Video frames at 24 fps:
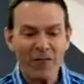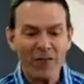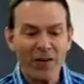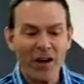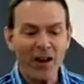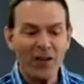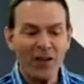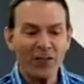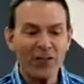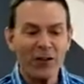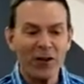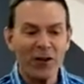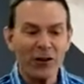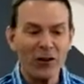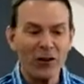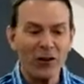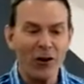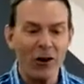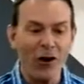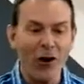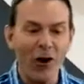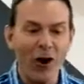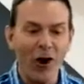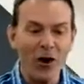faith that
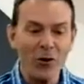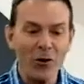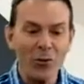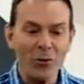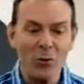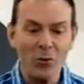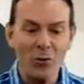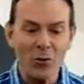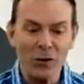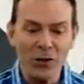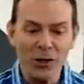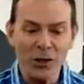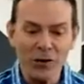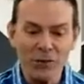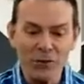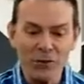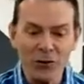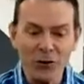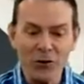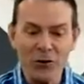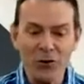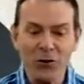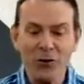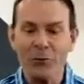God will give
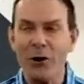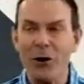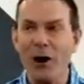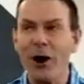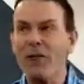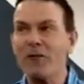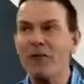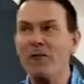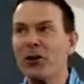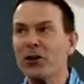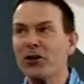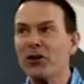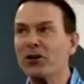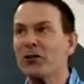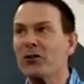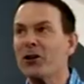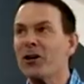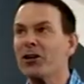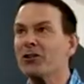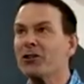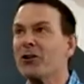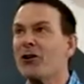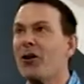you your own victories.